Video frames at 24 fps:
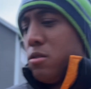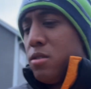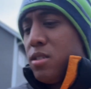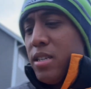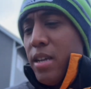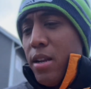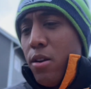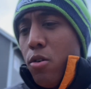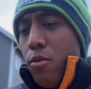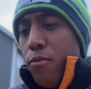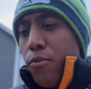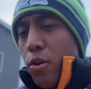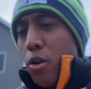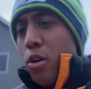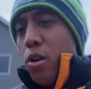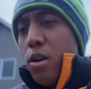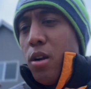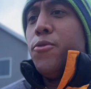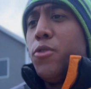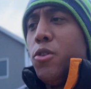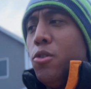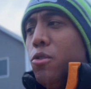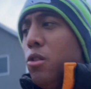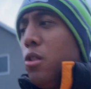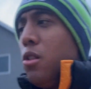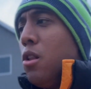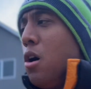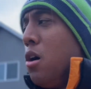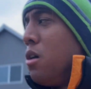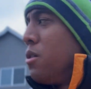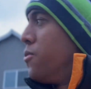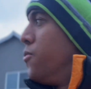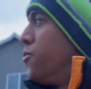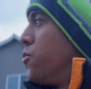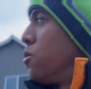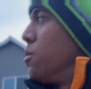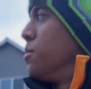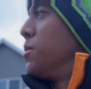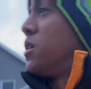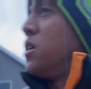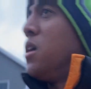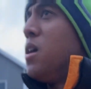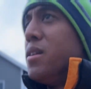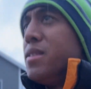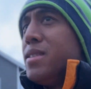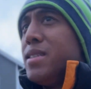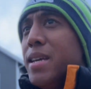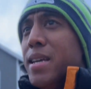sent over a few long form
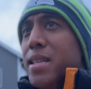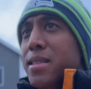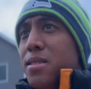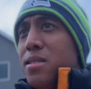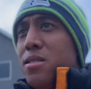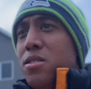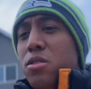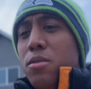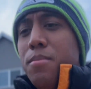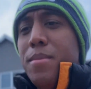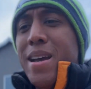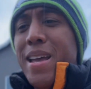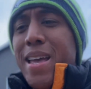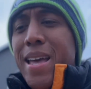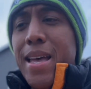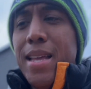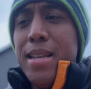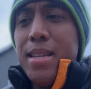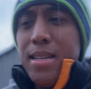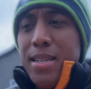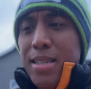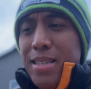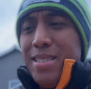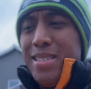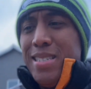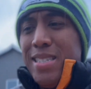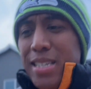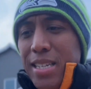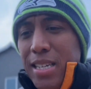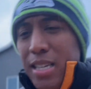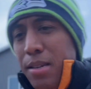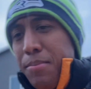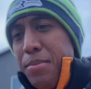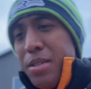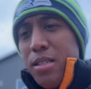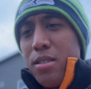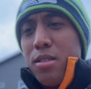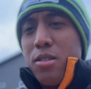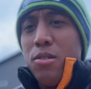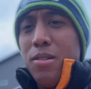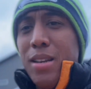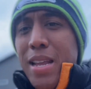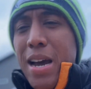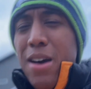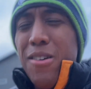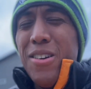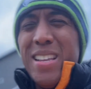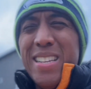contents to my editing team. And so
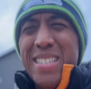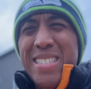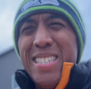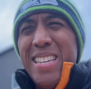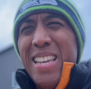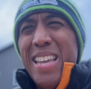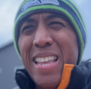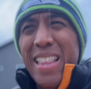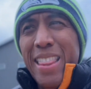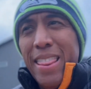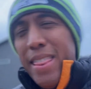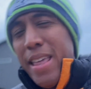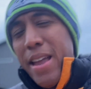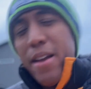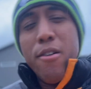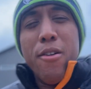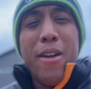now it is in their